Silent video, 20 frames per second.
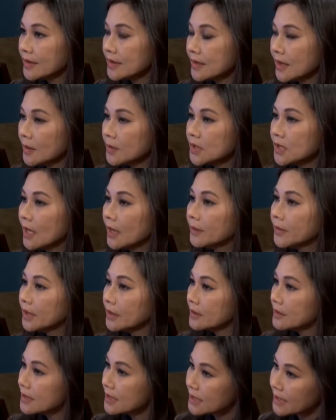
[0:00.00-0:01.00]
the same time
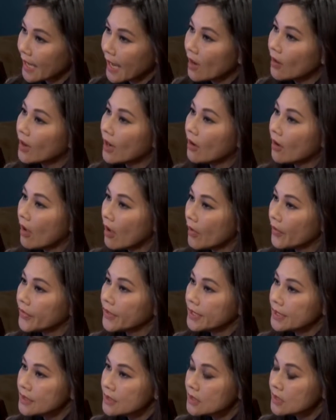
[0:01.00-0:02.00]
and scale out all
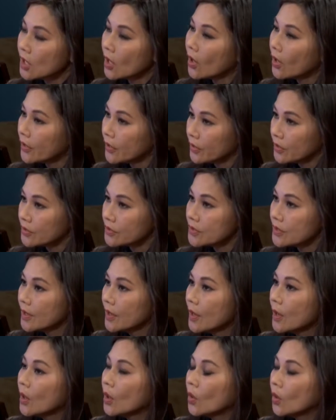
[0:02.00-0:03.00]
these tartars
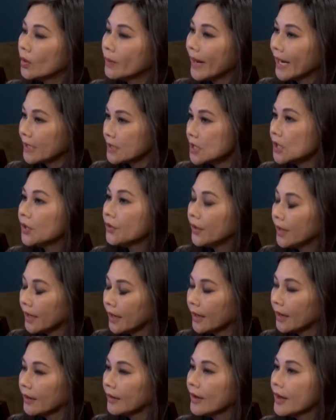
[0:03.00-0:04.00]
or
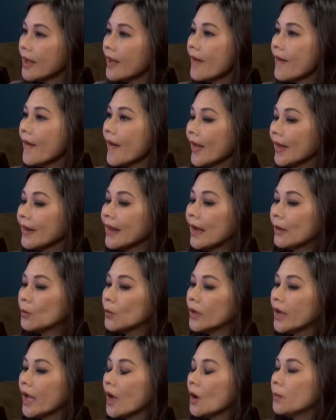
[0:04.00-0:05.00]
bacteria, and that
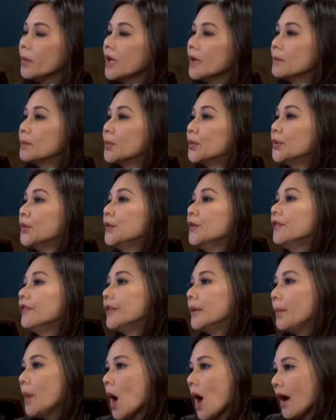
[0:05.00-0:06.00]
will help improve
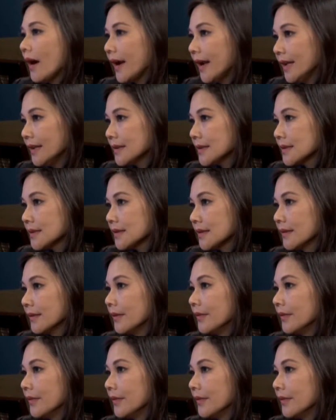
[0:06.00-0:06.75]
the pockets.